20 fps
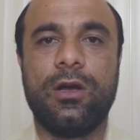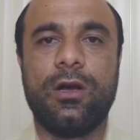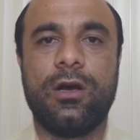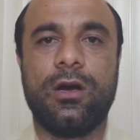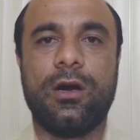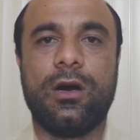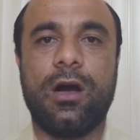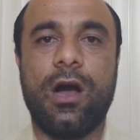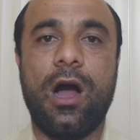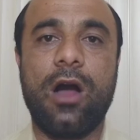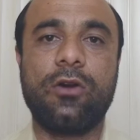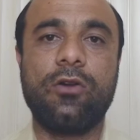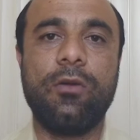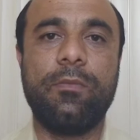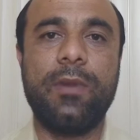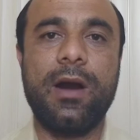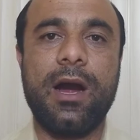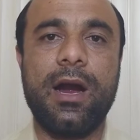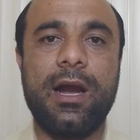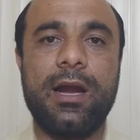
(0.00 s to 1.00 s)

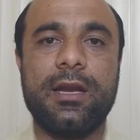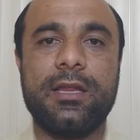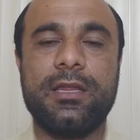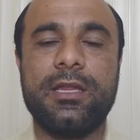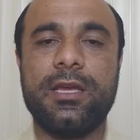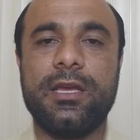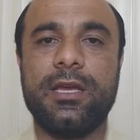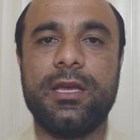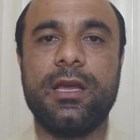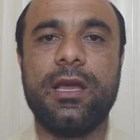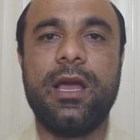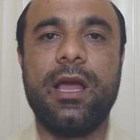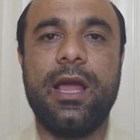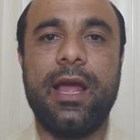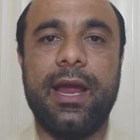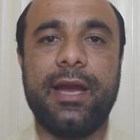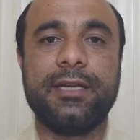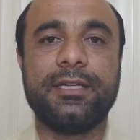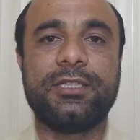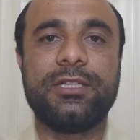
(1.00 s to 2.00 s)
occupied the
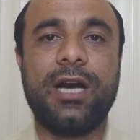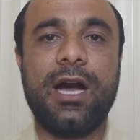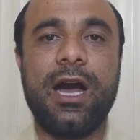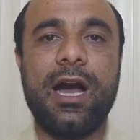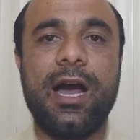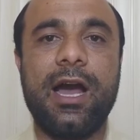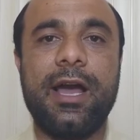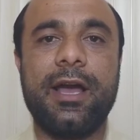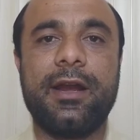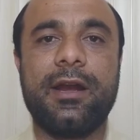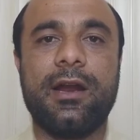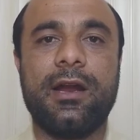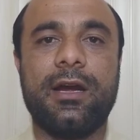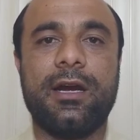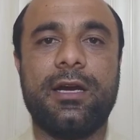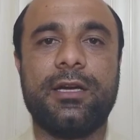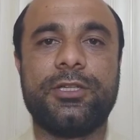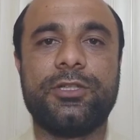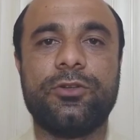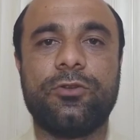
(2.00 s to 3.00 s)

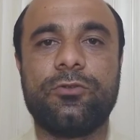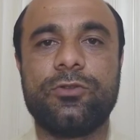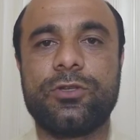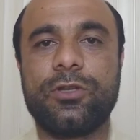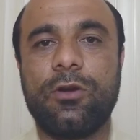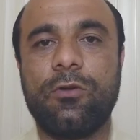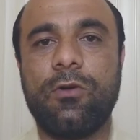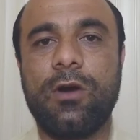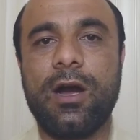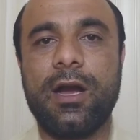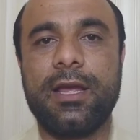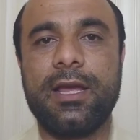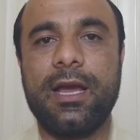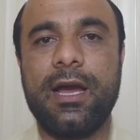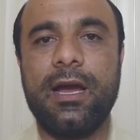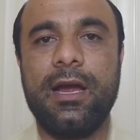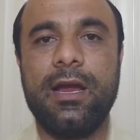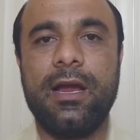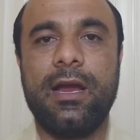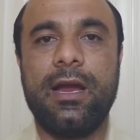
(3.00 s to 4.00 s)
entire
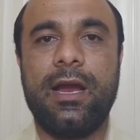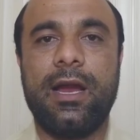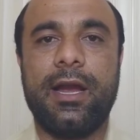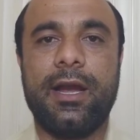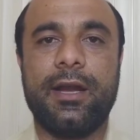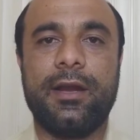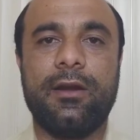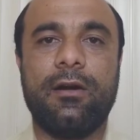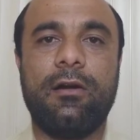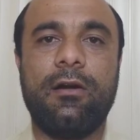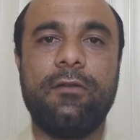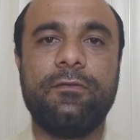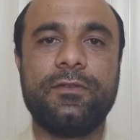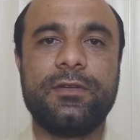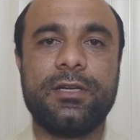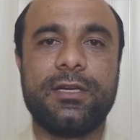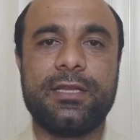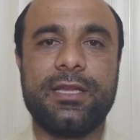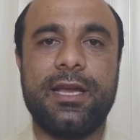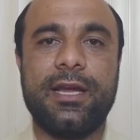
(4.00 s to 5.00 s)
Czechoslovakia, and
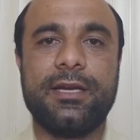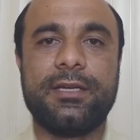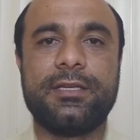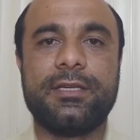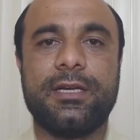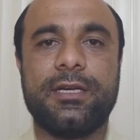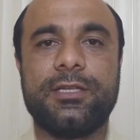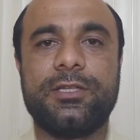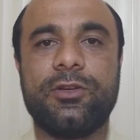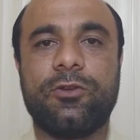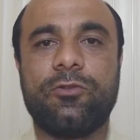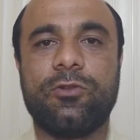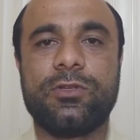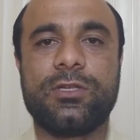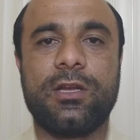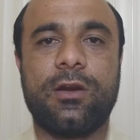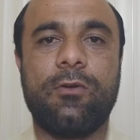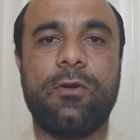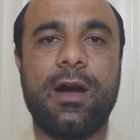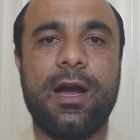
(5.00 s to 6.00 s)
after that
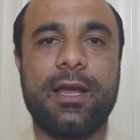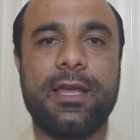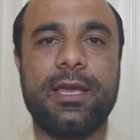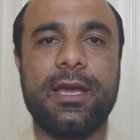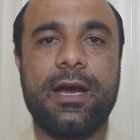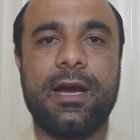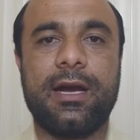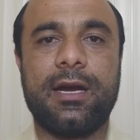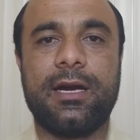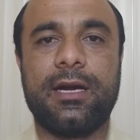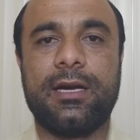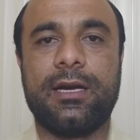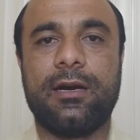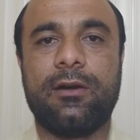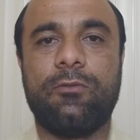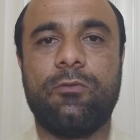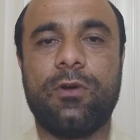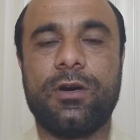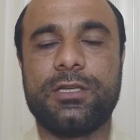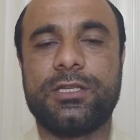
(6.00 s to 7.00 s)
Czechoslovakia
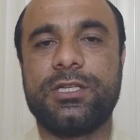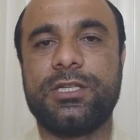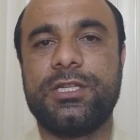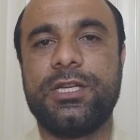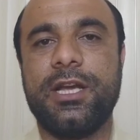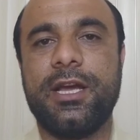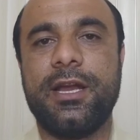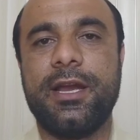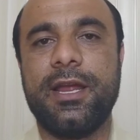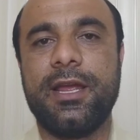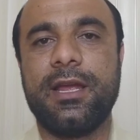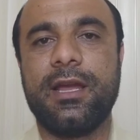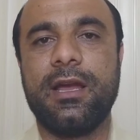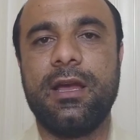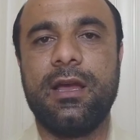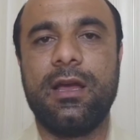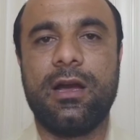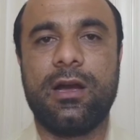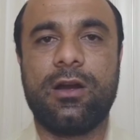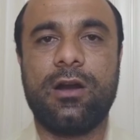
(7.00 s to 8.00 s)
was sharing
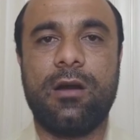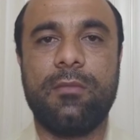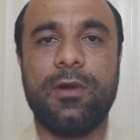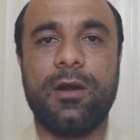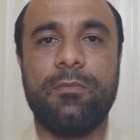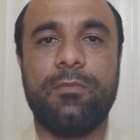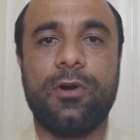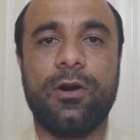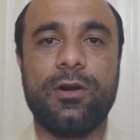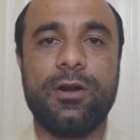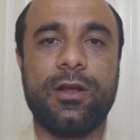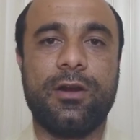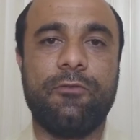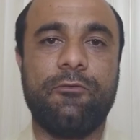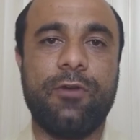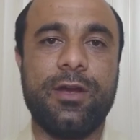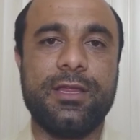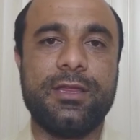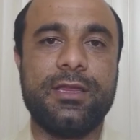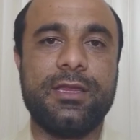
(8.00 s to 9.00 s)
common border
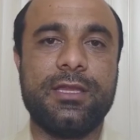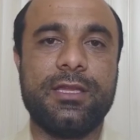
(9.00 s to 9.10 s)
with